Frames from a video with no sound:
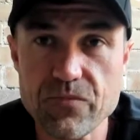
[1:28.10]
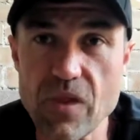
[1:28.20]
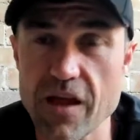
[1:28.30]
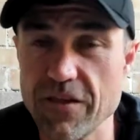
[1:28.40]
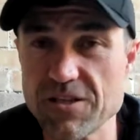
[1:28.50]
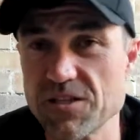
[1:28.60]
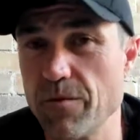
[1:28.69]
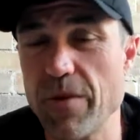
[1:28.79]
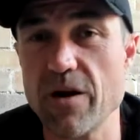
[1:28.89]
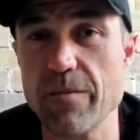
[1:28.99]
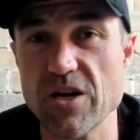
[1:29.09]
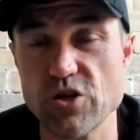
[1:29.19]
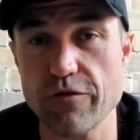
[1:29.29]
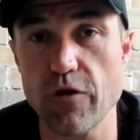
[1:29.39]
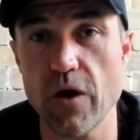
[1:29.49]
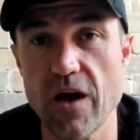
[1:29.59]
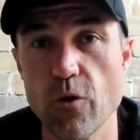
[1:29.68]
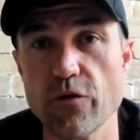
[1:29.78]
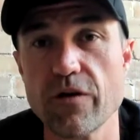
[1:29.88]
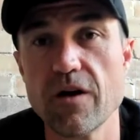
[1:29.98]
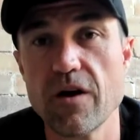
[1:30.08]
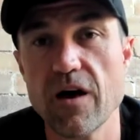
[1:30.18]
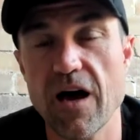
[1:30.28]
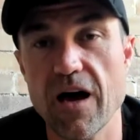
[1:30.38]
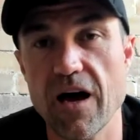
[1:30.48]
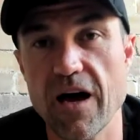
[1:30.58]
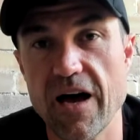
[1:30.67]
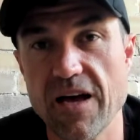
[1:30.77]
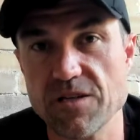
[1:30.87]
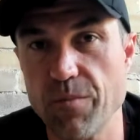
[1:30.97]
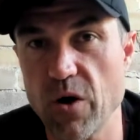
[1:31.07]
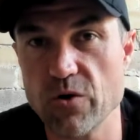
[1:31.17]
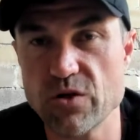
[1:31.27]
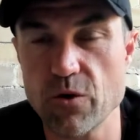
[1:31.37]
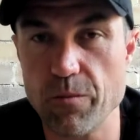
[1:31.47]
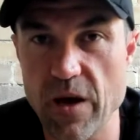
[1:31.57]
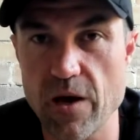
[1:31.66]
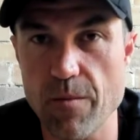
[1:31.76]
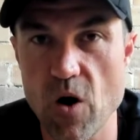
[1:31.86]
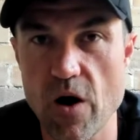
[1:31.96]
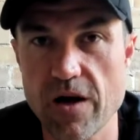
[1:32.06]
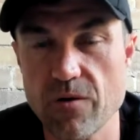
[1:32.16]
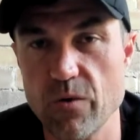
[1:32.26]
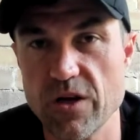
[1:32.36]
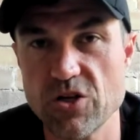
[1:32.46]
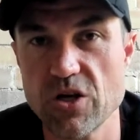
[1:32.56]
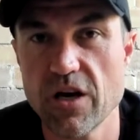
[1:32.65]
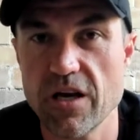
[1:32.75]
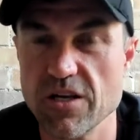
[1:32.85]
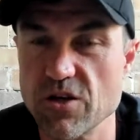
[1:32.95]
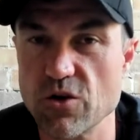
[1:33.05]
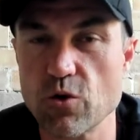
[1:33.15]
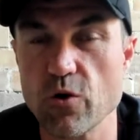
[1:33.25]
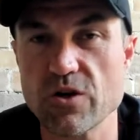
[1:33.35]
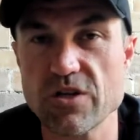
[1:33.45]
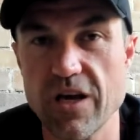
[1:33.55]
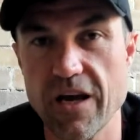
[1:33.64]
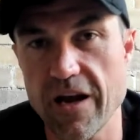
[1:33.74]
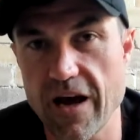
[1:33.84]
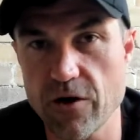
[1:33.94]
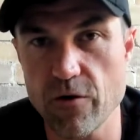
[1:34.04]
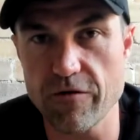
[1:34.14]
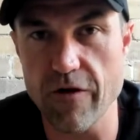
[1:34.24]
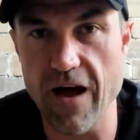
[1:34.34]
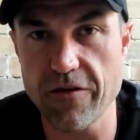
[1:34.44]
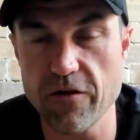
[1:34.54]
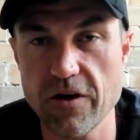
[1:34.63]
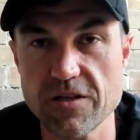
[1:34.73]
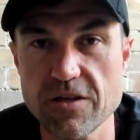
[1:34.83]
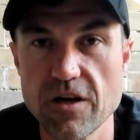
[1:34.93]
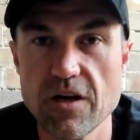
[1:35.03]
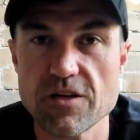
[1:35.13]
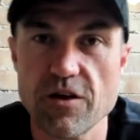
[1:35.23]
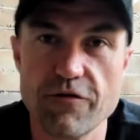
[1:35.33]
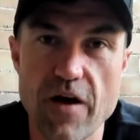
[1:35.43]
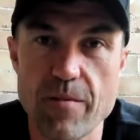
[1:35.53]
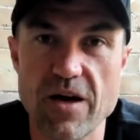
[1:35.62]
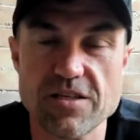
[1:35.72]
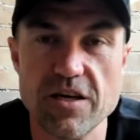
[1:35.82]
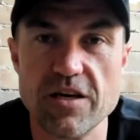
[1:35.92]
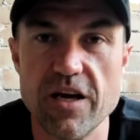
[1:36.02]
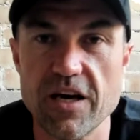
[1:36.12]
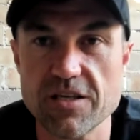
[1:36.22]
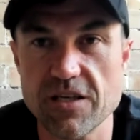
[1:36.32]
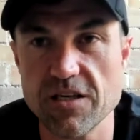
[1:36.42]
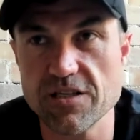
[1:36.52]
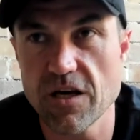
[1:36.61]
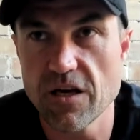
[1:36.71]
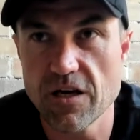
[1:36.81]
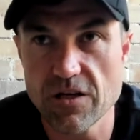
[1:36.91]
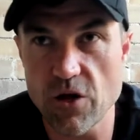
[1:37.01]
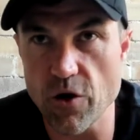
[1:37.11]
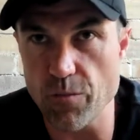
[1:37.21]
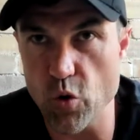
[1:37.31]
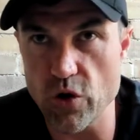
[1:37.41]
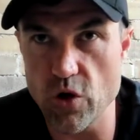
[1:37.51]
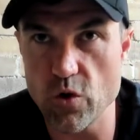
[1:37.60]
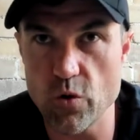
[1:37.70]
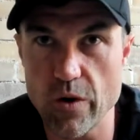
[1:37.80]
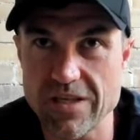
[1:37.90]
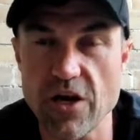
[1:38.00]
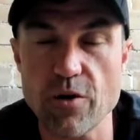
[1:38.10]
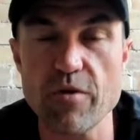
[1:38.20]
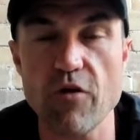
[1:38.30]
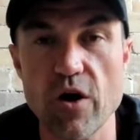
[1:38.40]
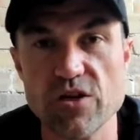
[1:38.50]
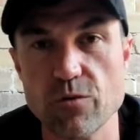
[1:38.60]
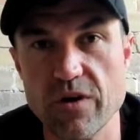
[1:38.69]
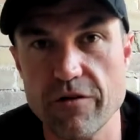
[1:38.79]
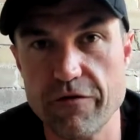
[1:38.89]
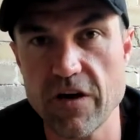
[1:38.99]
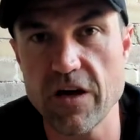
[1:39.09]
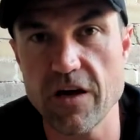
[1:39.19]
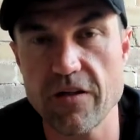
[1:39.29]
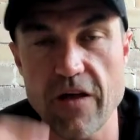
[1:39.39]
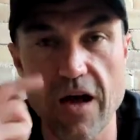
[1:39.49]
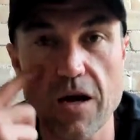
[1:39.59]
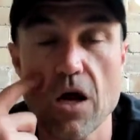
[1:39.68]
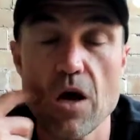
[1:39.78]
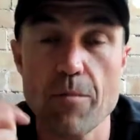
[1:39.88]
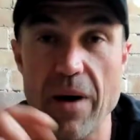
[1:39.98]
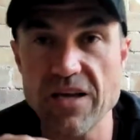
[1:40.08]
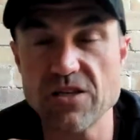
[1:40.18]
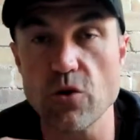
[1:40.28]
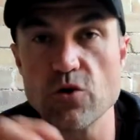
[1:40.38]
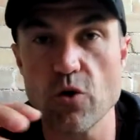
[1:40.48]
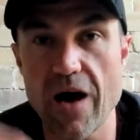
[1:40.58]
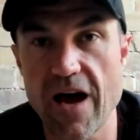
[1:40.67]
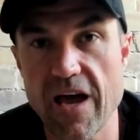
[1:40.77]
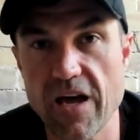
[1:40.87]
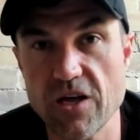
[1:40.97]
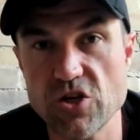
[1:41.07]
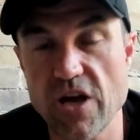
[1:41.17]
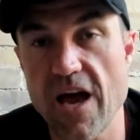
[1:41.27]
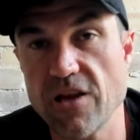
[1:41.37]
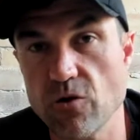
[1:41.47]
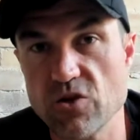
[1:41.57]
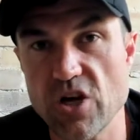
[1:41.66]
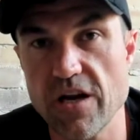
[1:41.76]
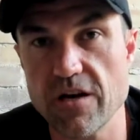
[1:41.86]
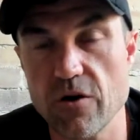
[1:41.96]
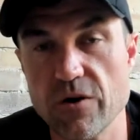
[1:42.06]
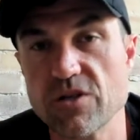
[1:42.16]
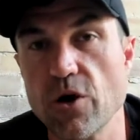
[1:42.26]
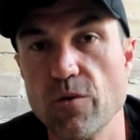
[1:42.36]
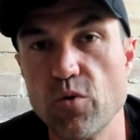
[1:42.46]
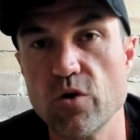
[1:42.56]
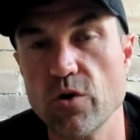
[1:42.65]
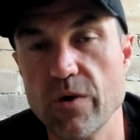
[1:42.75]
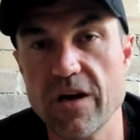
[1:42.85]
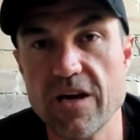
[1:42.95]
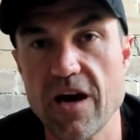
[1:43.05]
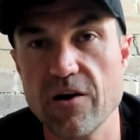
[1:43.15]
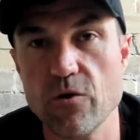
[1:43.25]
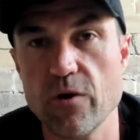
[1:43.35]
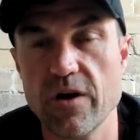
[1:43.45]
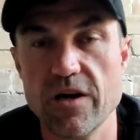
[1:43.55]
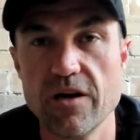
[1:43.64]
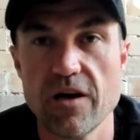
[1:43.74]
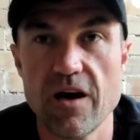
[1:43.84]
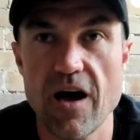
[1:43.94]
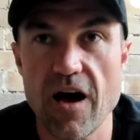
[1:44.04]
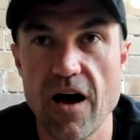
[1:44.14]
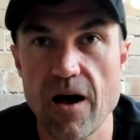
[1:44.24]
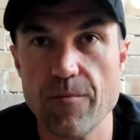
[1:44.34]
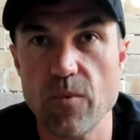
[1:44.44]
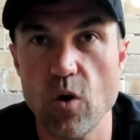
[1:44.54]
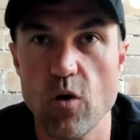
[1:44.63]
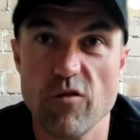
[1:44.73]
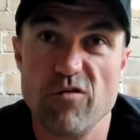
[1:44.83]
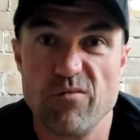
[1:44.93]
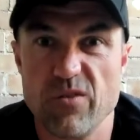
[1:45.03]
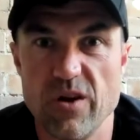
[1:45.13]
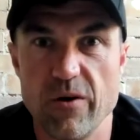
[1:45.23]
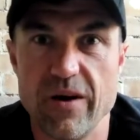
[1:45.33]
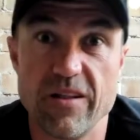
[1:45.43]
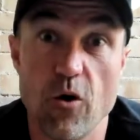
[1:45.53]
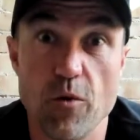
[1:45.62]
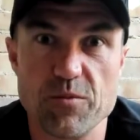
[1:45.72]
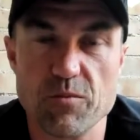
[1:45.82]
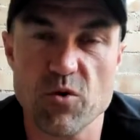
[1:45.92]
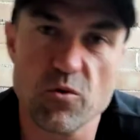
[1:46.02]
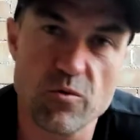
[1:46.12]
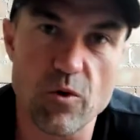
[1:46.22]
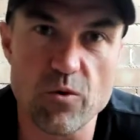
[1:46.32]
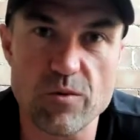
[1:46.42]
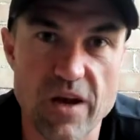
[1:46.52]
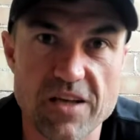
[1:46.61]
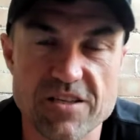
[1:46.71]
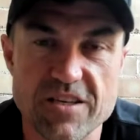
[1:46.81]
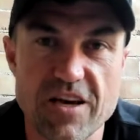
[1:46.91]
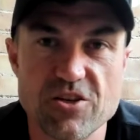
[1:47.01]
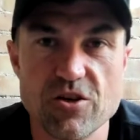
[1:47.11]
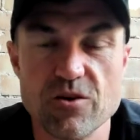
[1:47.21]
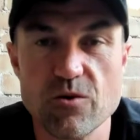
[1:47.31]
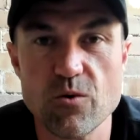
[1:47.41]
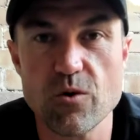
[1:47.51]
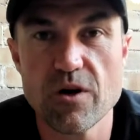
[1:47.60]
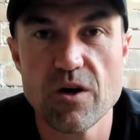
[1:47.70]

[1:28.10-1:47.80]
And this is a better measure for health as opposed to BMI, which is notoriously inaccurate for athletes. So fat mass index is going to provide you with a figure that, based on your age and your gender, it's going to put you in a category of either optimal or needs attention, or